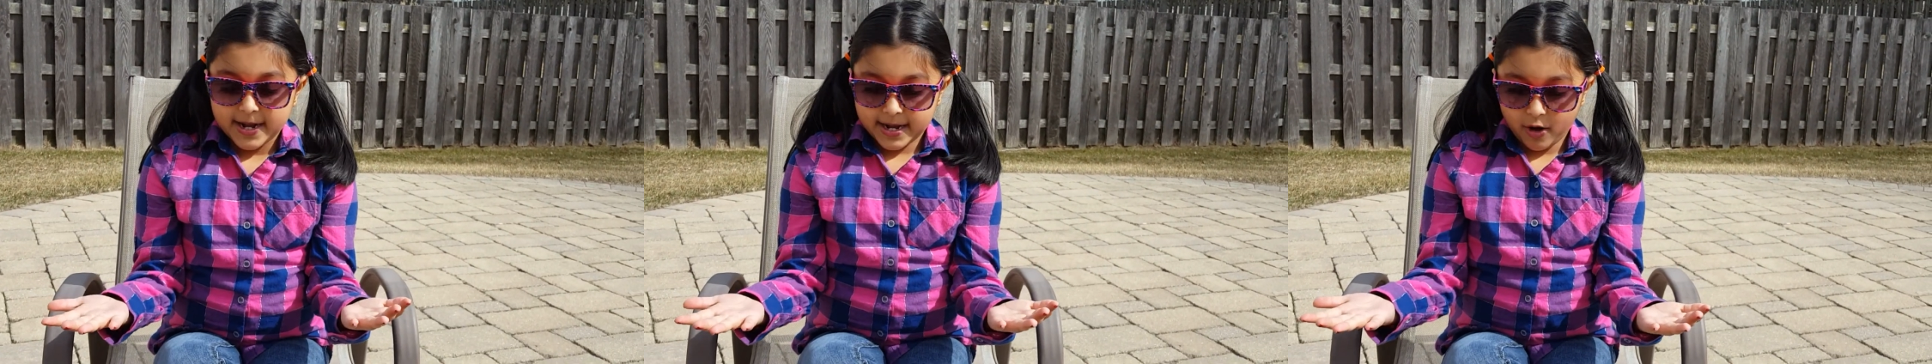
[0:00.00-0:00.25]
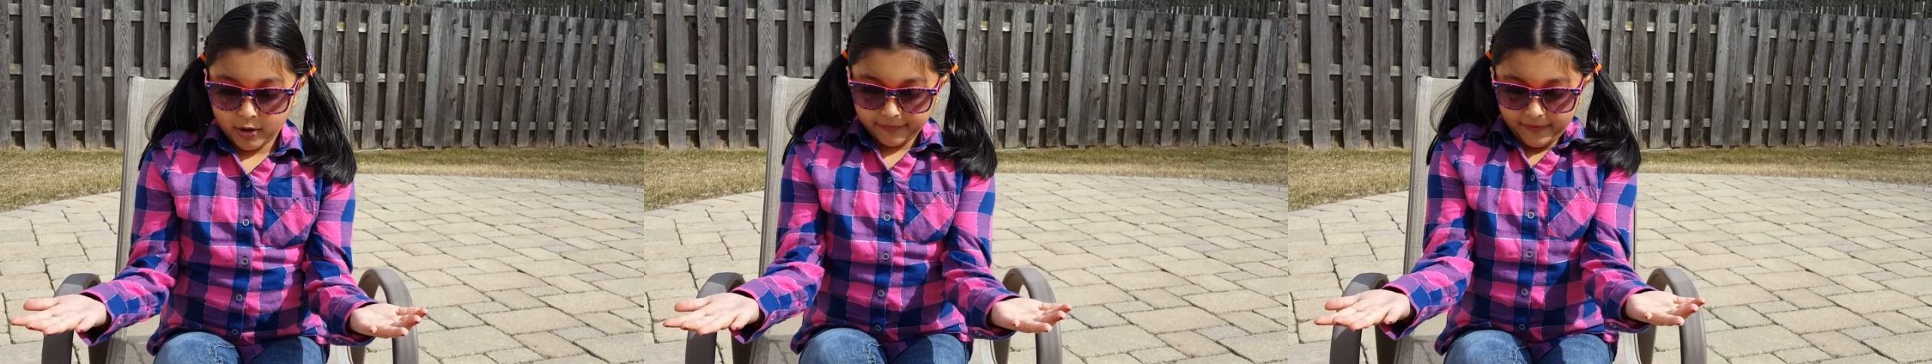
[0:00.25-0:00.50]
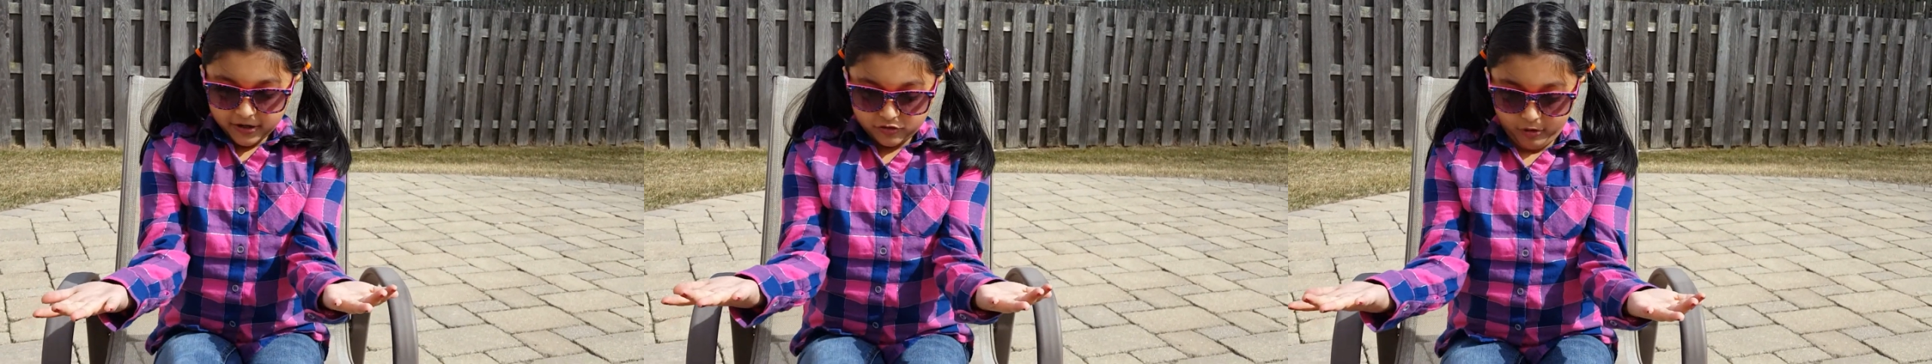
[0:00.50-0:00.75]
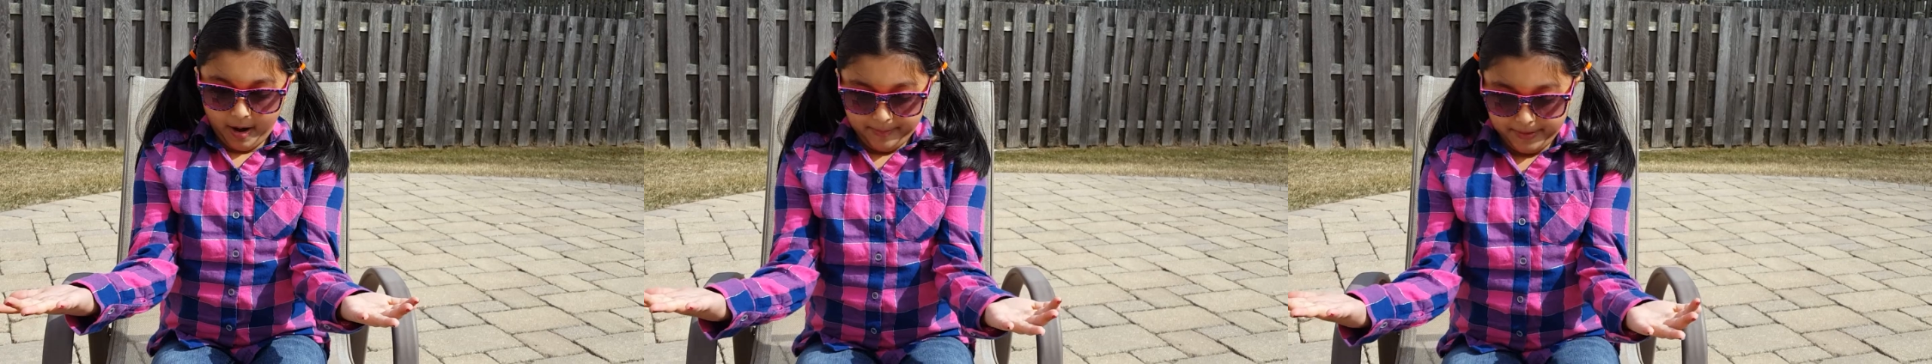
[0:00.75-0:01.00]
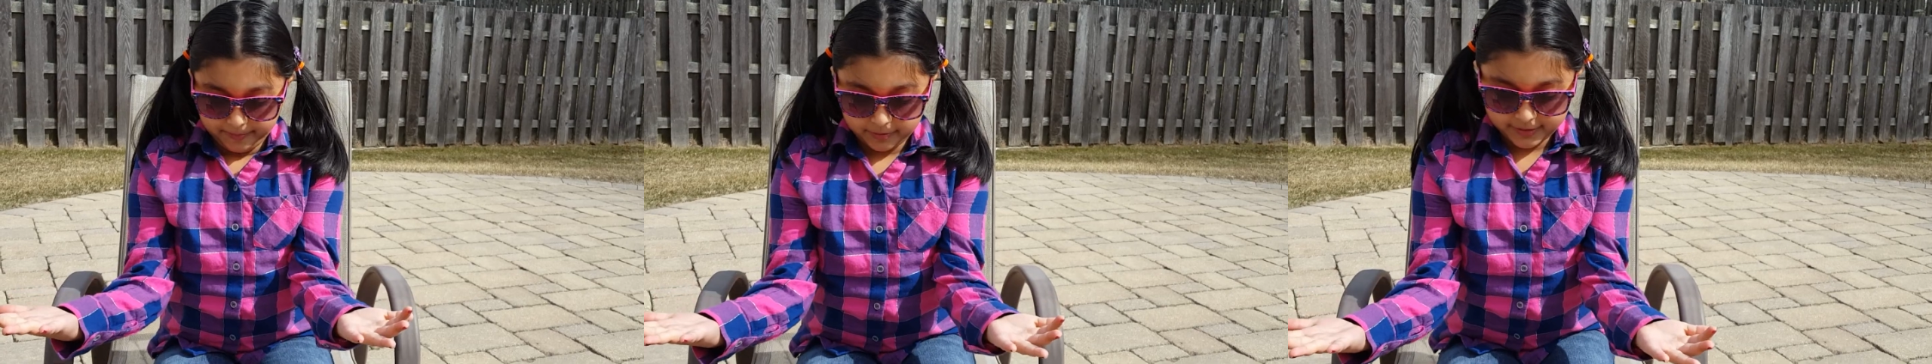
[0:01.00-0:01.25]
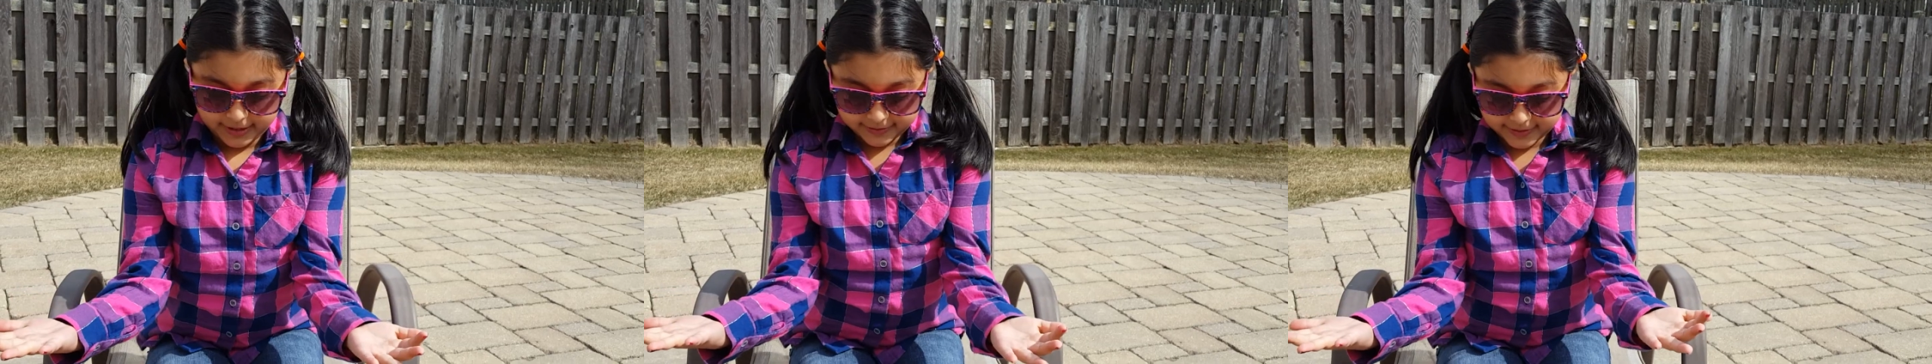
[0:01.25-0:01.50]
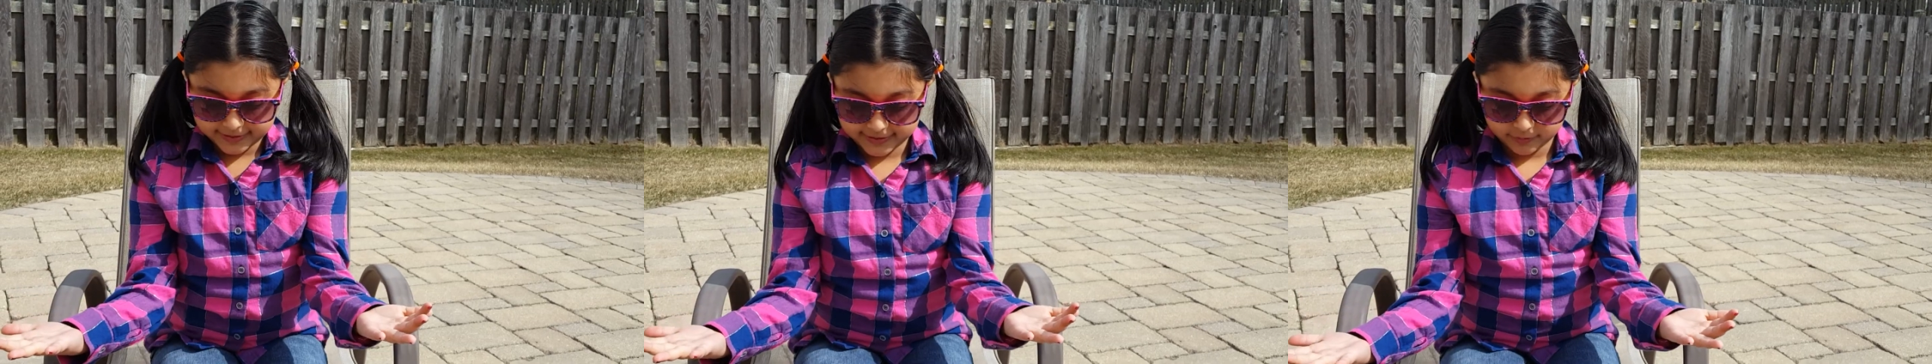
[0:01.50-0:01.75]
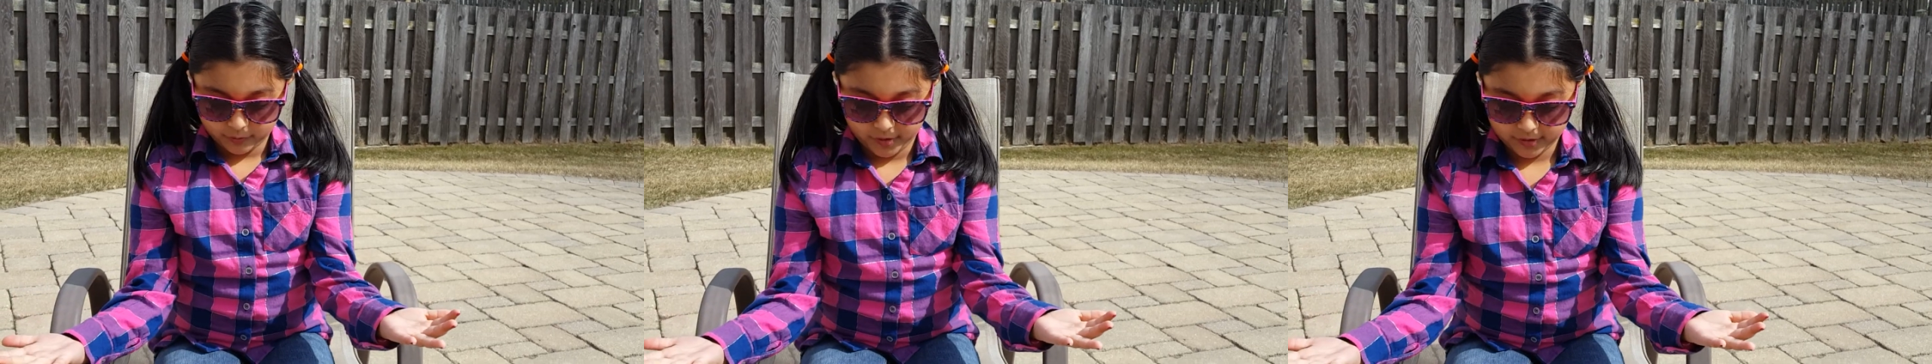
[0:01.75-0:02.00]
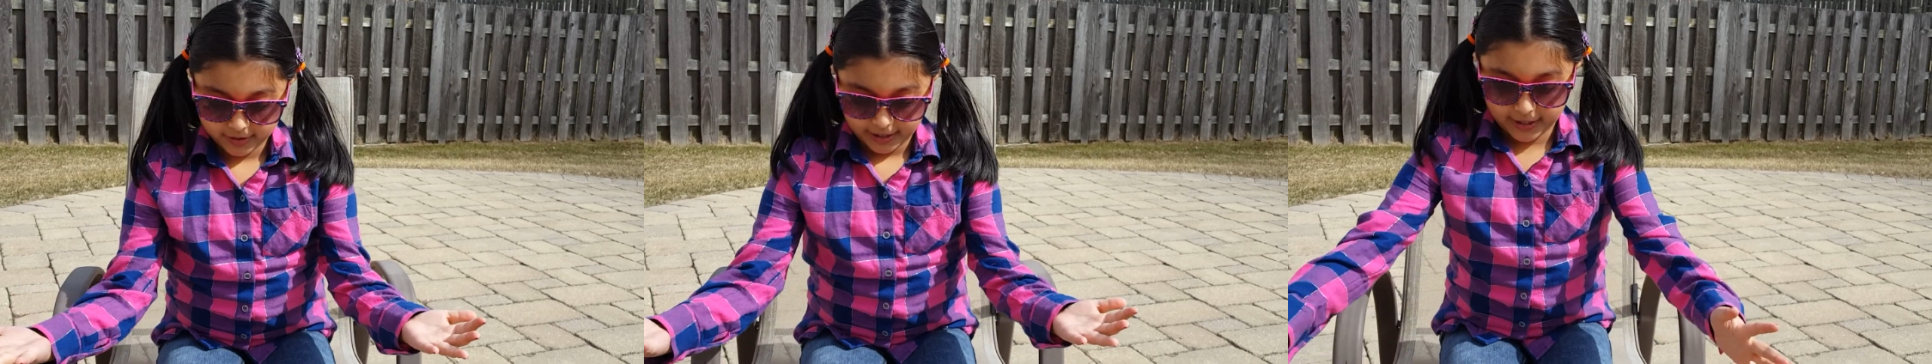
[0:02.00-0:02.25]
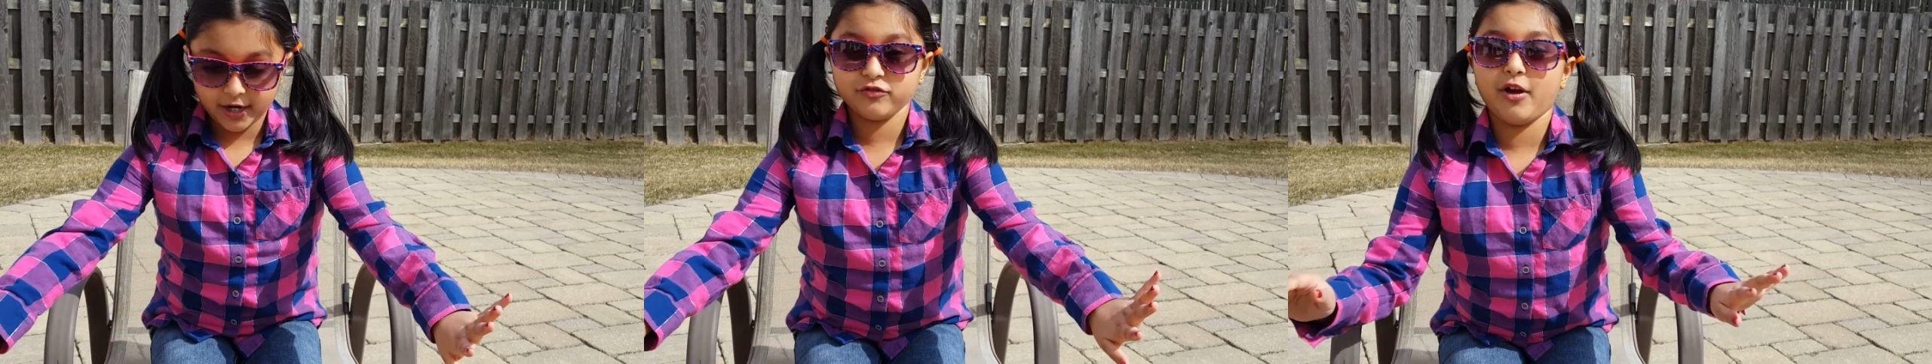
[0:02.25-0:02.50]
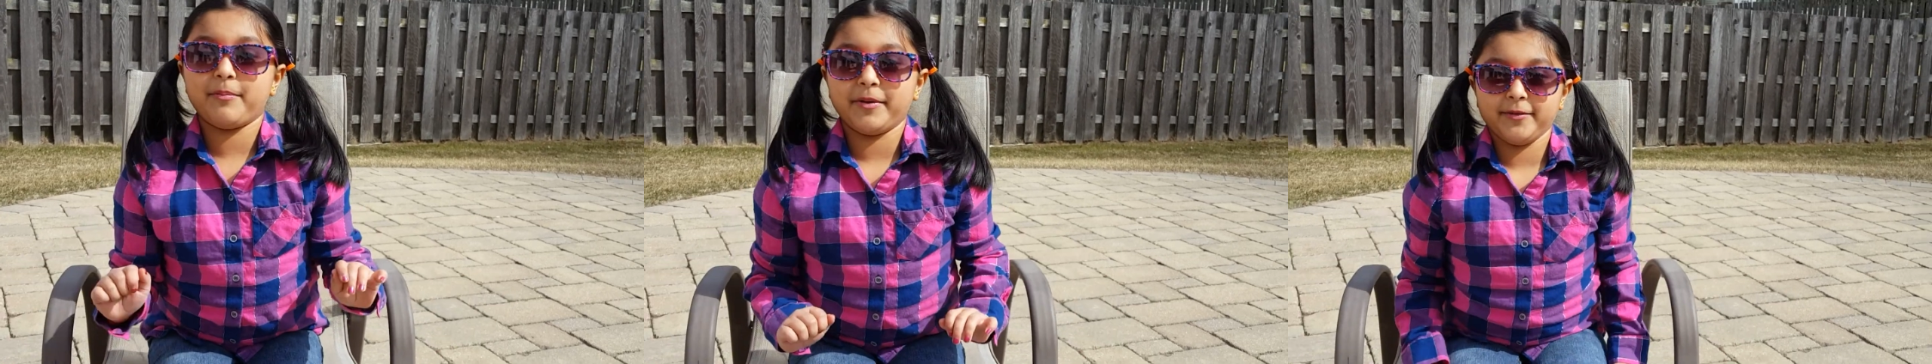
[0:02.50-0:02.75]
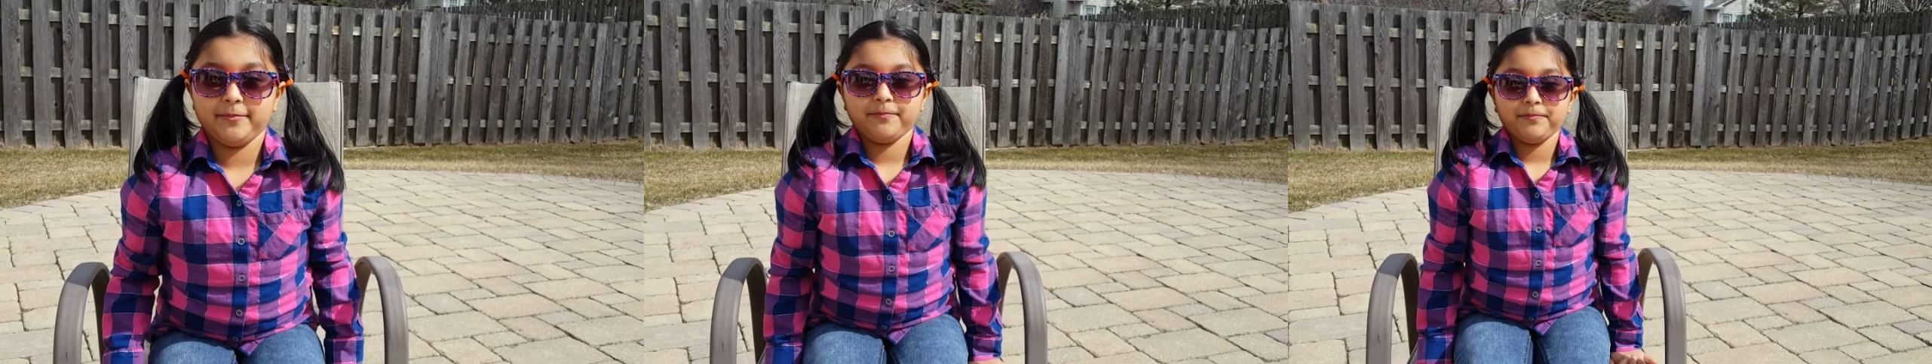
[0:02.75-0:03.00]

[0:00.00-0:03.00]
Now, if I drop it, pretend this is wood, and I drop it.